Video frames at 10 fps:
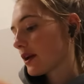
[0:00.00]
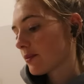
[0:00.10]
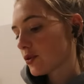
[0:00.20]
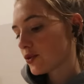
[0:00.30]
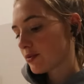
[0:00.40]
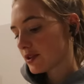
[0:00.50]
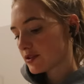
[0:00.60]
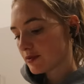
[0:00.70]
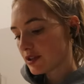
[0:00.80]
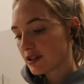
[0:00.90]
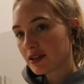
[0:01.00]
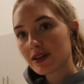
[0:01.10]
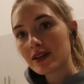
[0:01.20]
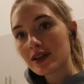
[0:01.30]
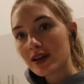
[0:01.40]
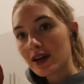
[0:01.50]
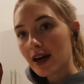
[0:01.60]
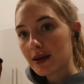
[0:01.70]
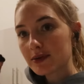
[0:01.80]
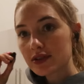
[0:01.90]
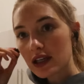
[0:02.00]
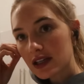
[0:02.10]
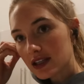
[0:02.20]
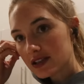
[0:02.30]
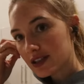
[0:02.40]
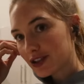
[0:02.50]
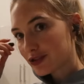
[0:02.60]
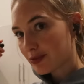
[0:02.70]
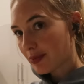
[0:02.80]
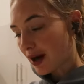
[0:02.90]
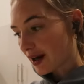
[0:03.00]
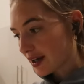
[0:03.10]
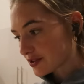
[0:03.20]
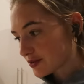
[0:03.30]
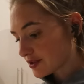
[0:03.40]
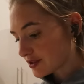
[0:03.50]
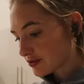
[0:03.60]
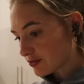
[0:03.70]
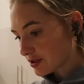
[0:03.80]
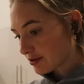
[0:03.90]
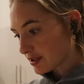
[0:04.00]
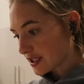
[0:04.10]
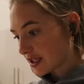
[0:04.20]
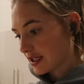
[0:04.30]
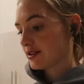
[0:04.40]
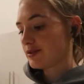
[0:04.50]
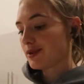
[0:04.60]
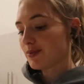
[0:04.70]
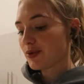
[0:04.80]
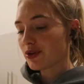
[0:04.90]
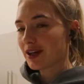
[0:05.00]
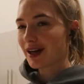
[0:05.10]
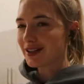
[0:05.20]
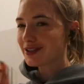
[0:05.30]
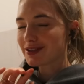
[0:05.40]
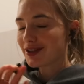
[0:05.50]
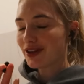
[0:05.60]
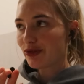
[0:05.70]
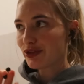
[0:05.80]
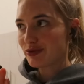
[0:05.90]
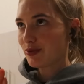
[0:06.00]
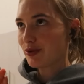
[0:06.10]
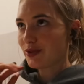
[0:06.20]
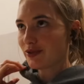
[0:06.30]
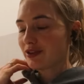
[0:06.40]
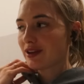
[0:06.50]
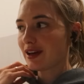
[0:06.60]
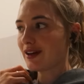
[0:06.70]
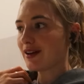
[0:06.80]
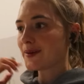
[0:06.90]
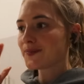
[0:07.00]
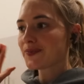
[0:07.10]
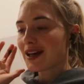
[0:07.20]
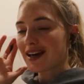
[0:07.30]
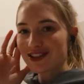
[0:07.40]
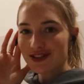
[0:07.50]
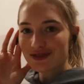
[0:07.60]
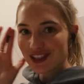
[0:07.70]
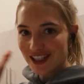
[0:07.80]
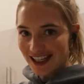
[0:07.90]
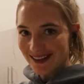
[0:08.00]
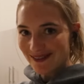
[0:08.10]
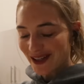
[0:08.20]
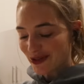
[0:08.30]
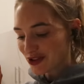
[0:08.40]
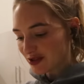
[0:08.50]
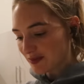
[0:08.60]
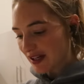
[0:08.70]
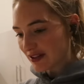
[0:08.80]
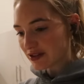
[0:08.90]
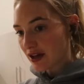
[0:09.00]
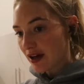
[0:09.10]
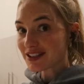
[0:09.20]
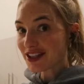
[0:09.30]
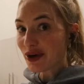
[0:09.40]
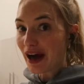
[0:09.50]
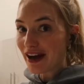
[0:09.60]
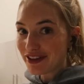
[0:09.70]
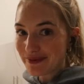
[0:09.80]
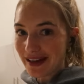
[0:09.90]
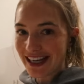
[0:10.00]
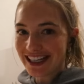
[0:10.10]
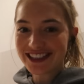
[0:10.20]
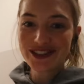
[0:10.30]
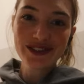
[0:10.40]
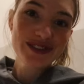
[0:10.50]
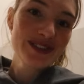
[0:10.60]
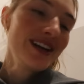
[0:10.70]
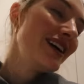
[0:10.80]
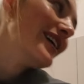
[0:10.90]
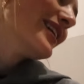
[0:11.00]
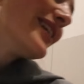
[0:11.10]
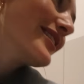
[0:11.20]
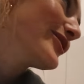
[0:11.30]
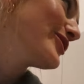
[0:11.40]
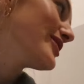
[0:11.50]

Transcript: and I'm going to make some dinner. I'm just like listening to a podcast, which is really really nice, while I'm cooking. I just love this moment of the day. I just really get in my own space. I still haven't made it to to